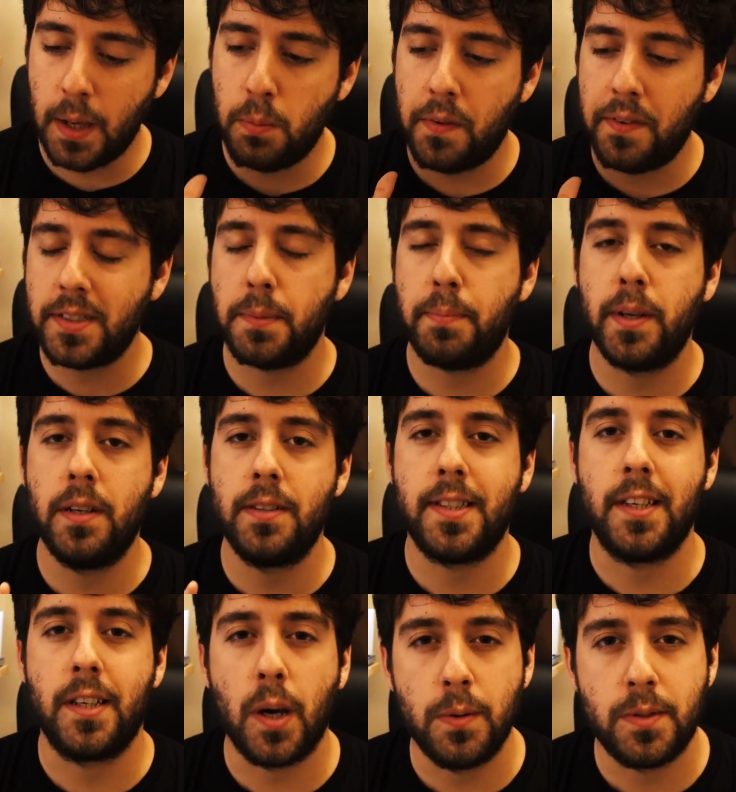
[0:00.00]
him with his
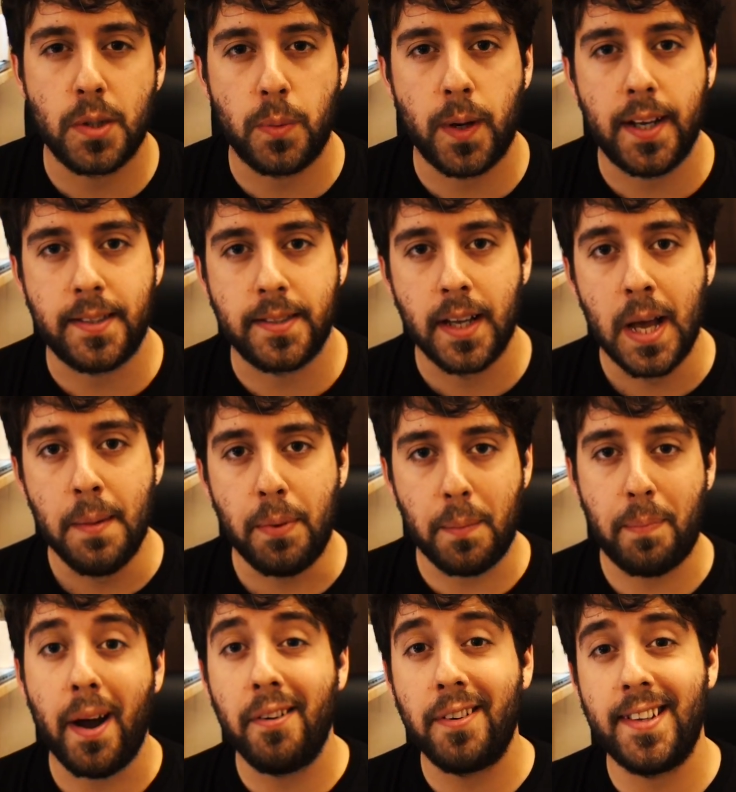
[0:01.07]
ability go to waste.
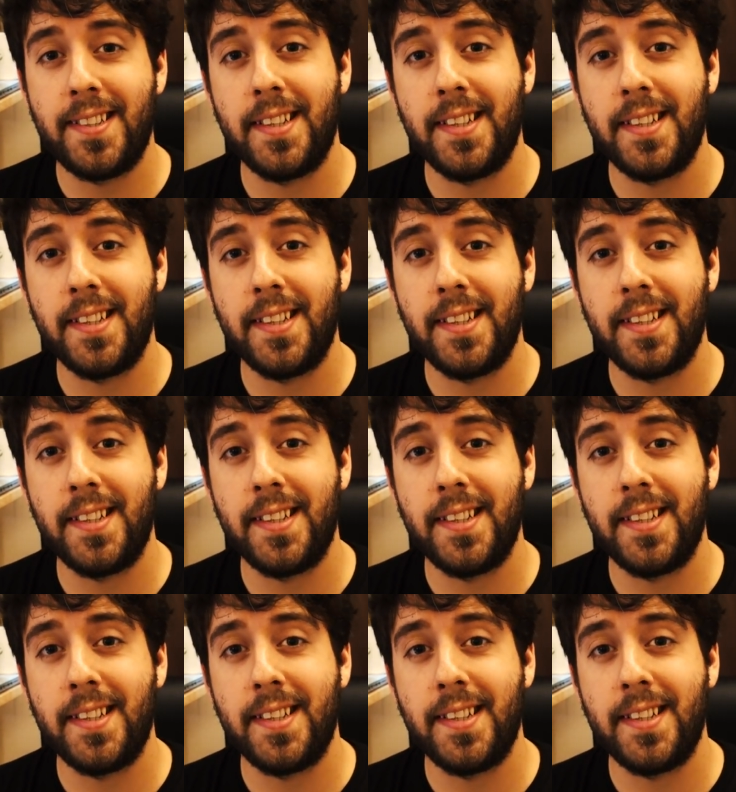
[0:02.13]
But apparently